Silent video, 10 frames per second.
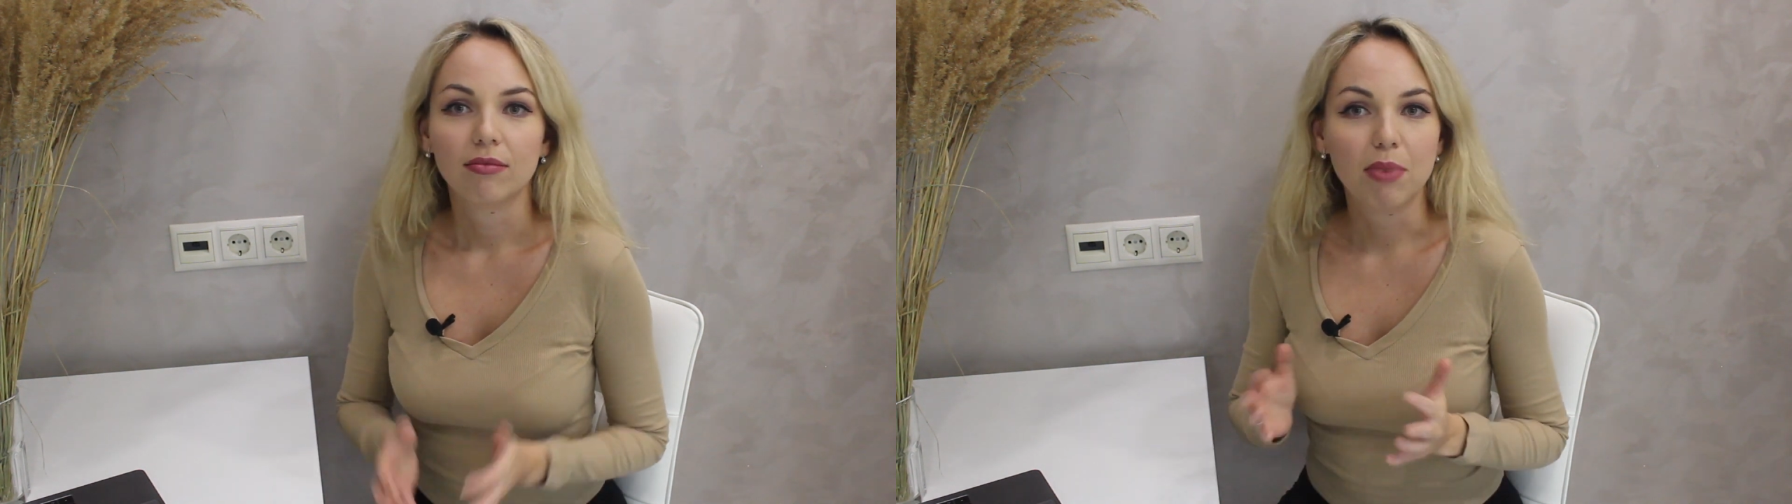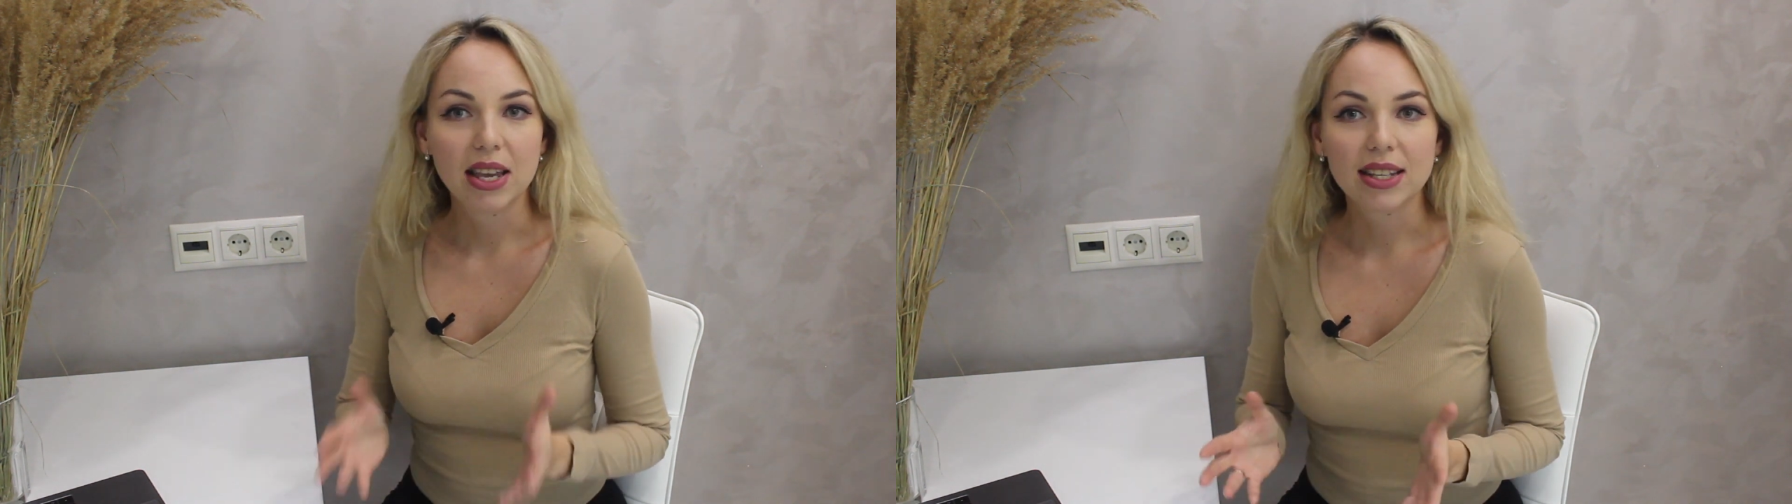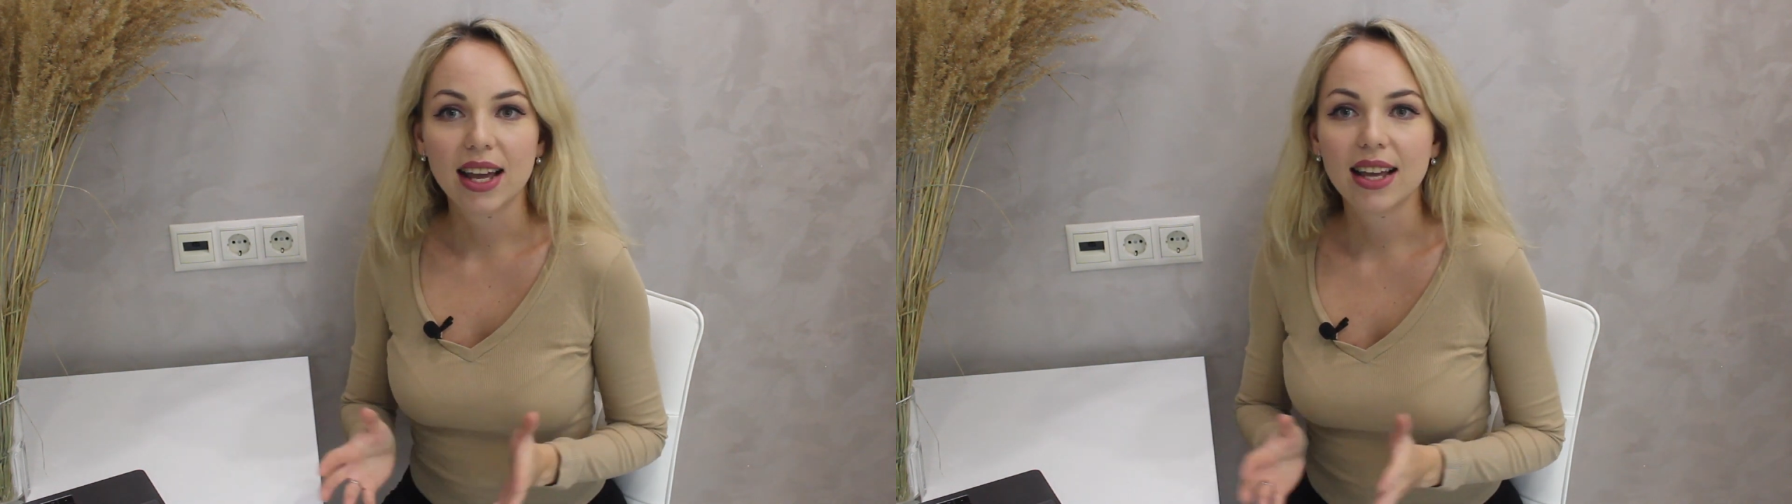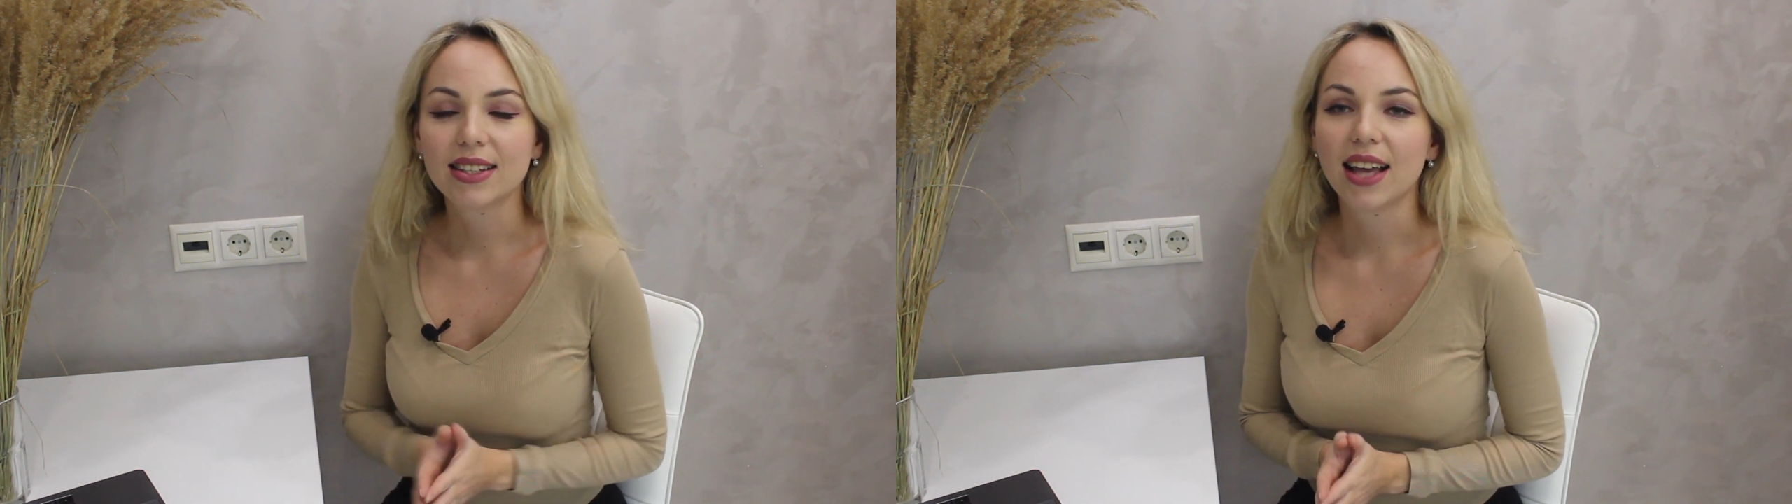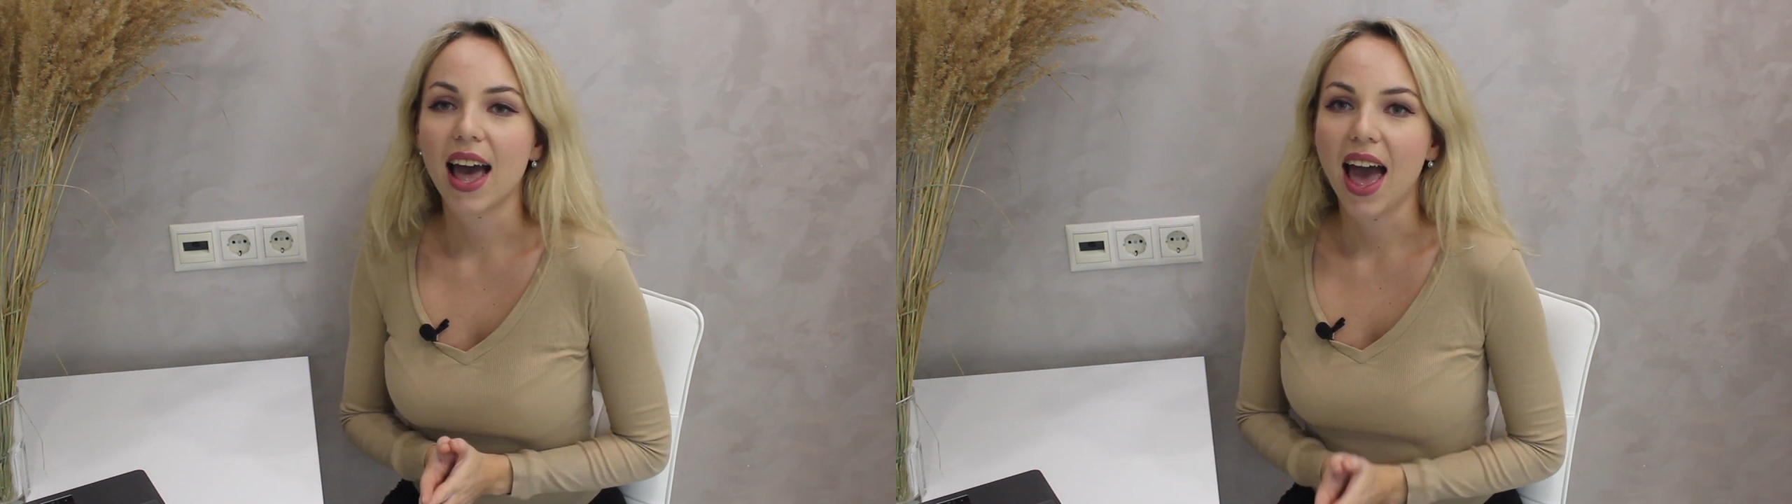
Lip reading: business,